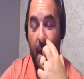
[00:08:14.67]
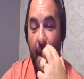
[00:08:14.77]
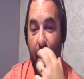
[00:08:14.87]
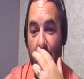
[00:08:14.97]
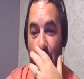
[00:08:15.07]

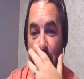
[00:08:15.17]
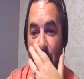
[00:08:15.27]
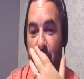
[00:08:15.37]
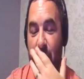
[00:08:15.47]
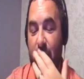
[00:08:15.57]

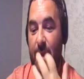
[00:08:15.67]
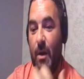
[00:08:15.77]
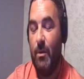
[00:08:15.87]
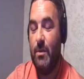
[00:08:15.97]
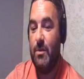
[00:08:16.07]

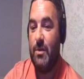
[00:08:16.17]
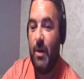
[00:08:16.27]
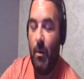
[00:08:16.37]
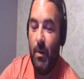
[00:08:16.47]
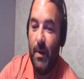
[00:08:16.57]

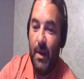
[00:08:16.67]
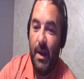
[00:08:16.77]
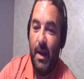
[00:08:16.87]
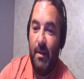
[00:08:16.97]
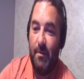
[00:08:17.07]
So
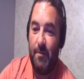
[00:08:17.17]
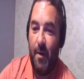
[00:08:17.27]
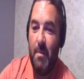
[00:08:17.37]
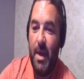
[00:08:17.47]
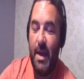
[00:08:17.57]

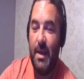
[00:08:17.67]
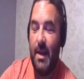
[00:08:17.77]
for me,